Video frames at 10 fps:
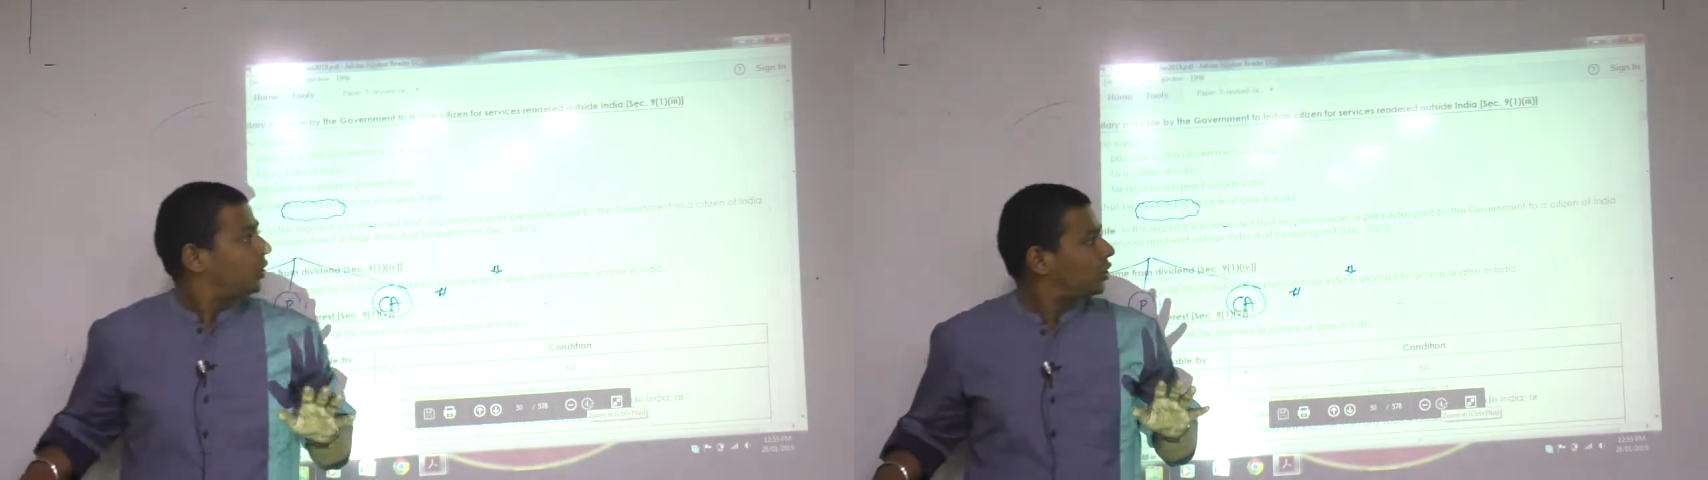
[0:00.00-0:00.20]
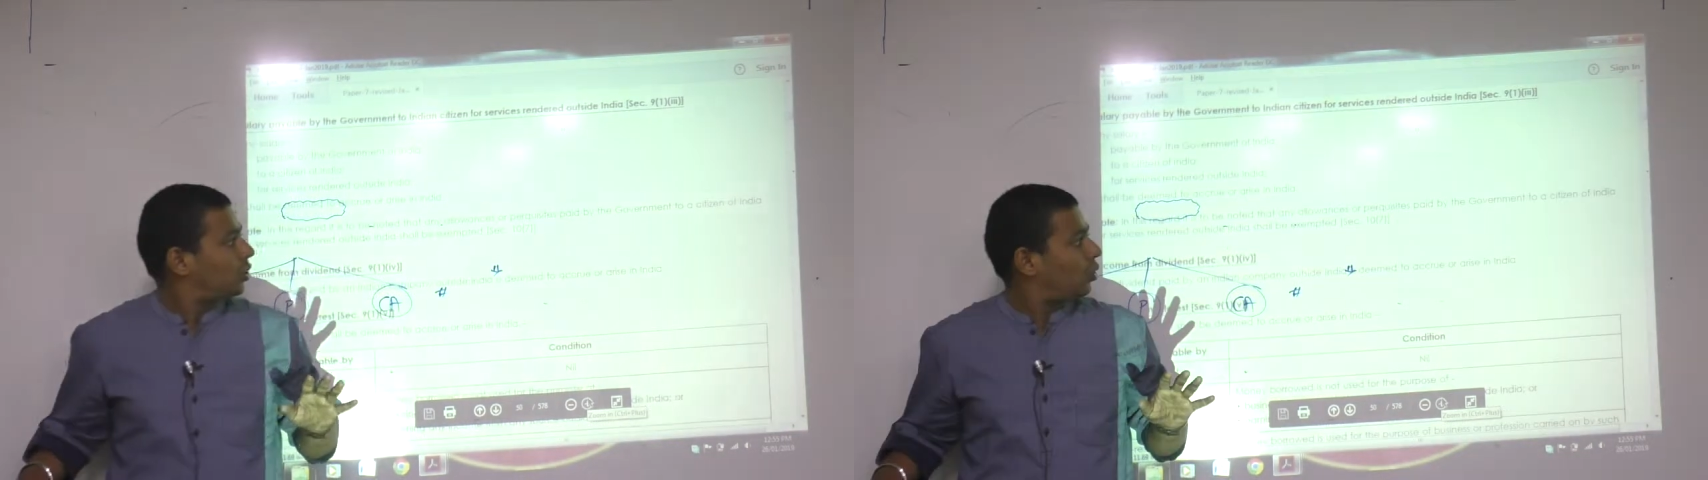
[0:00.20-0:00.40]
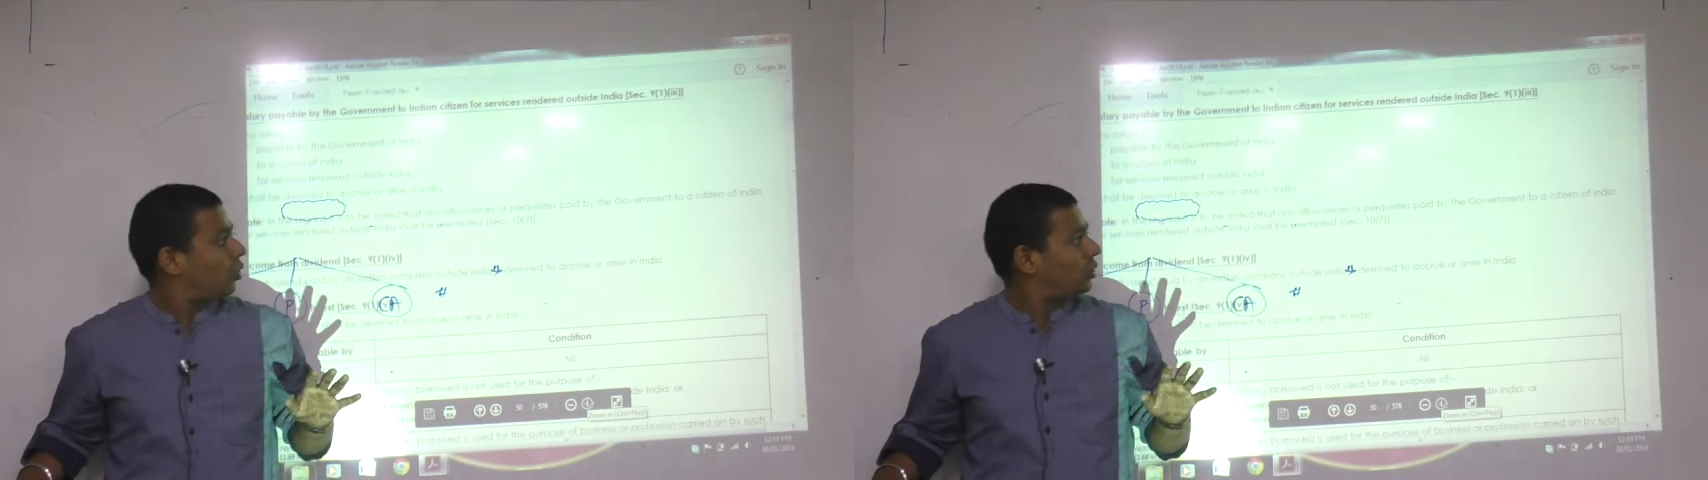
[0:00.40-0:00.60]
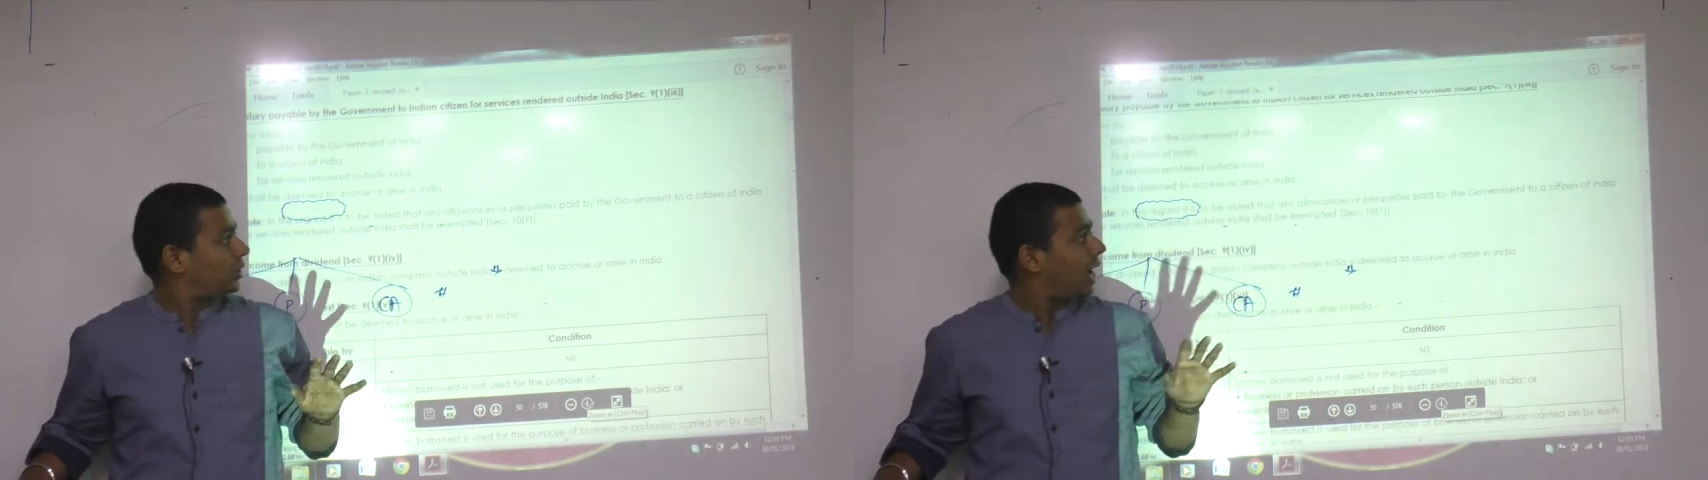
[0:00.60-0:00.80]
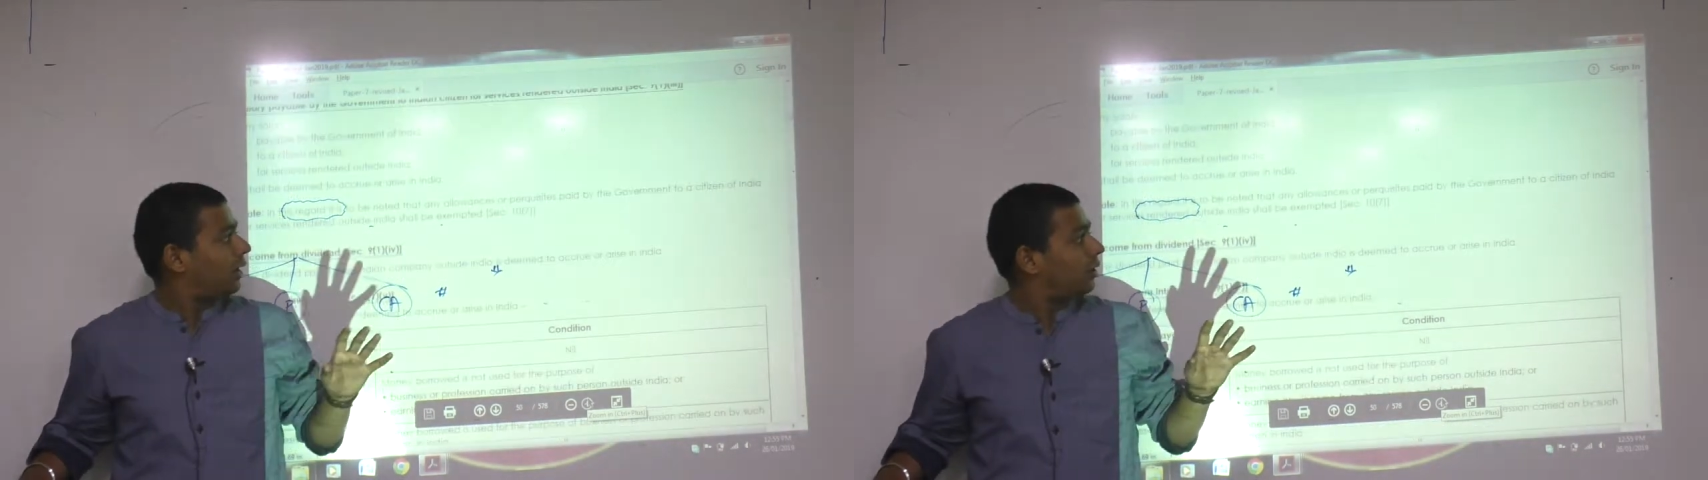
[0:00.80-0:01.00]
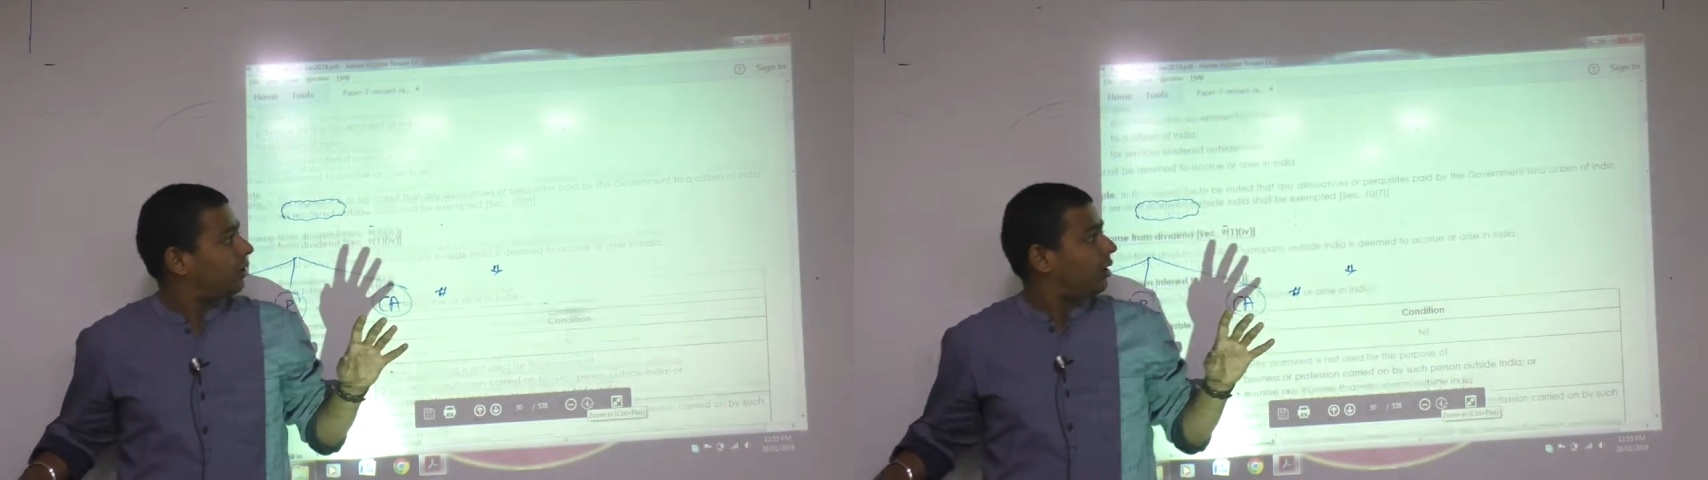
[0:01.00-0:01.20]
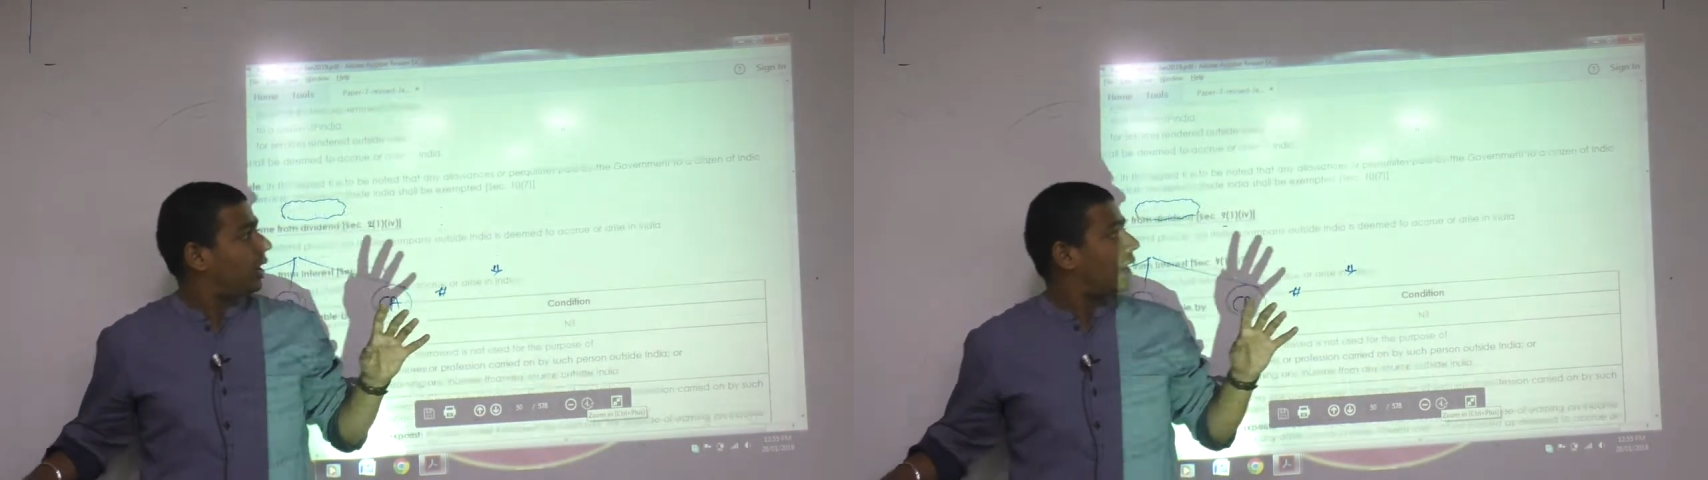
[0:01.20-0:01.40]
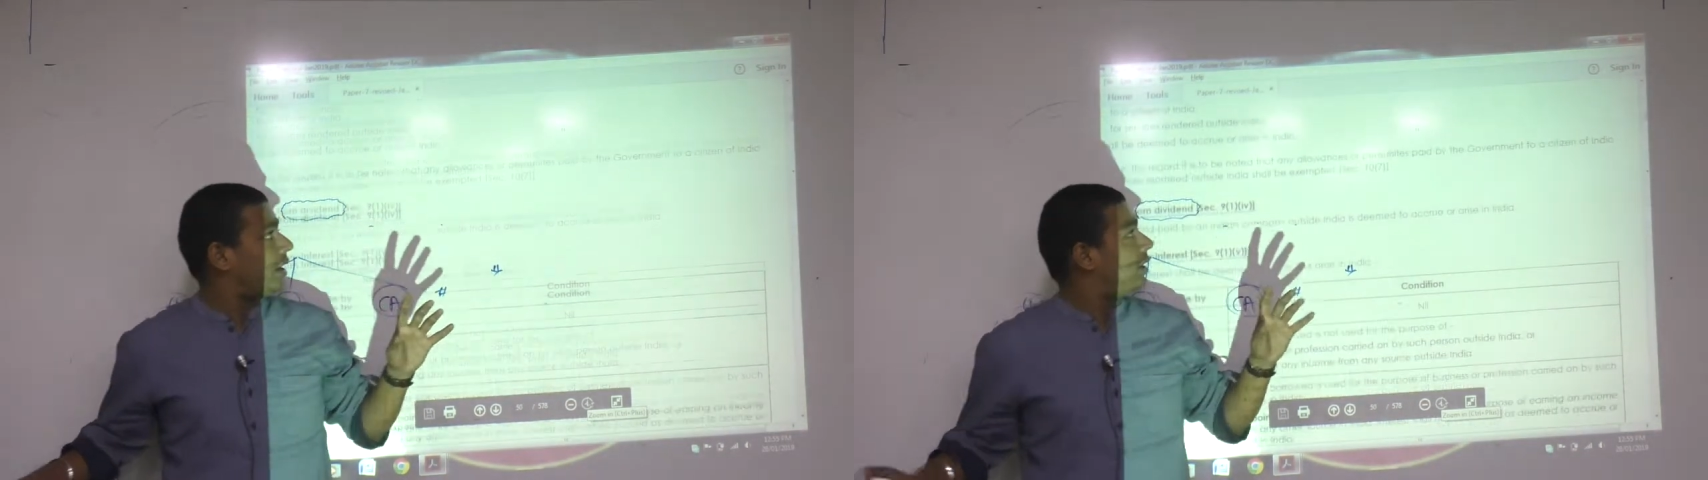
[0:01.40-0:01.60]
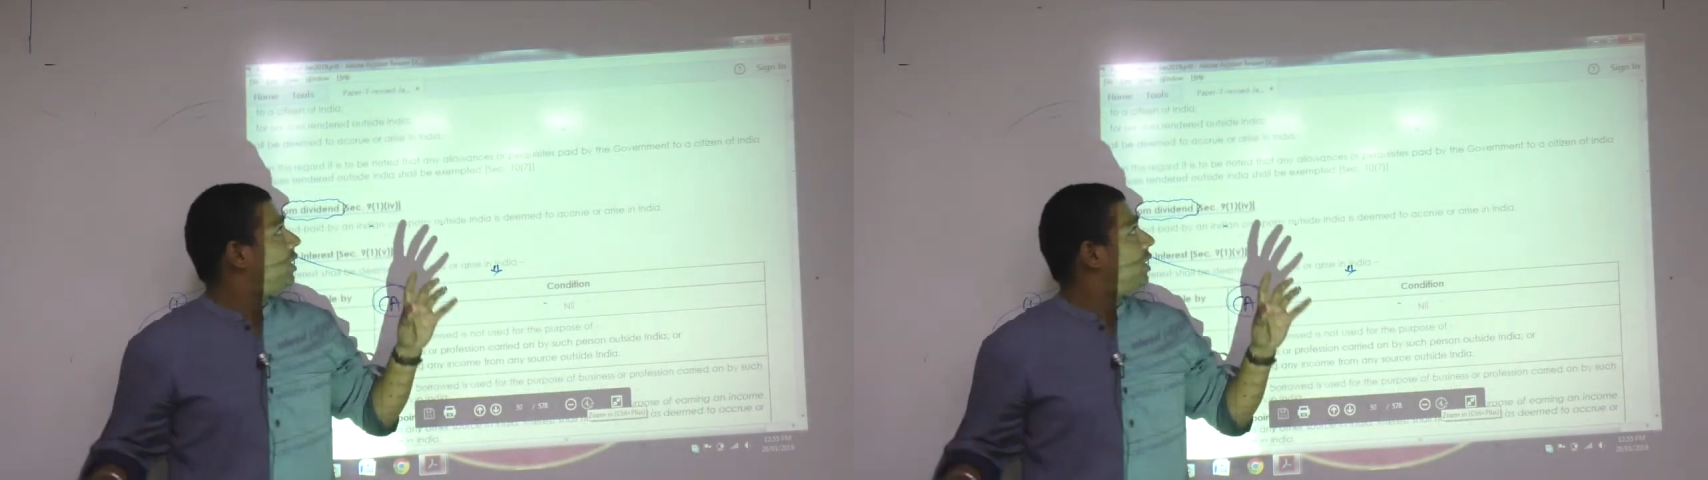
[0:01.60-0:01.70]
So that line